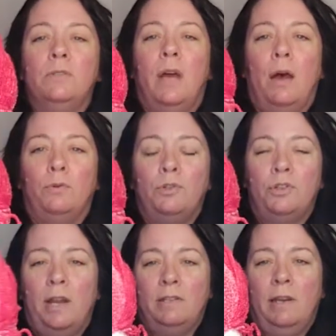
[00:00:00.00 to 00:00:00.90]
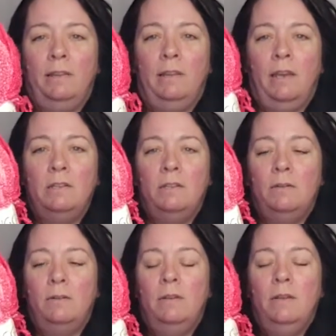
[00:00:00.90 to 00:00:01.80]
how to translate that,
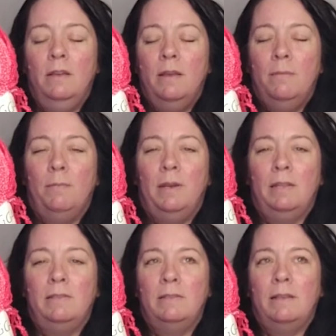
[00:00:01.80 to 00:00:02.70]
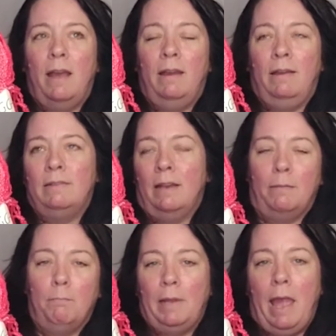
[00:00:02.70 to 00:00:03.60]
but it's, I guess, like
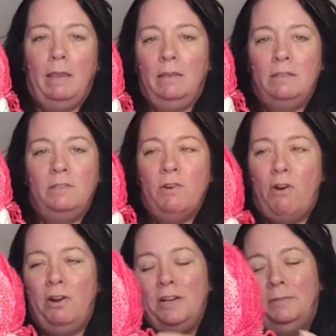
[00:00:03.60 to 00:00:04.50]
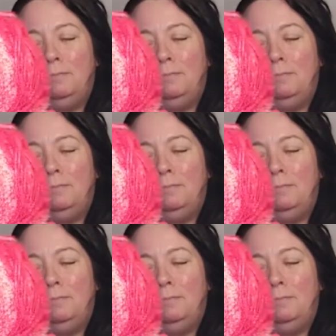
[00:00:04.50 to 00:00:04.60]
blanket yarn.